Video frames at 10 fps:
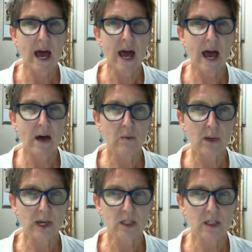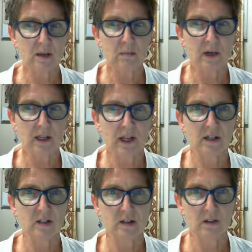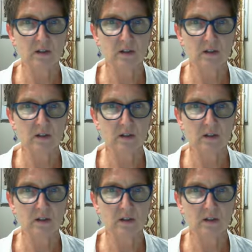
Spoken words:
how do we actually bring that to the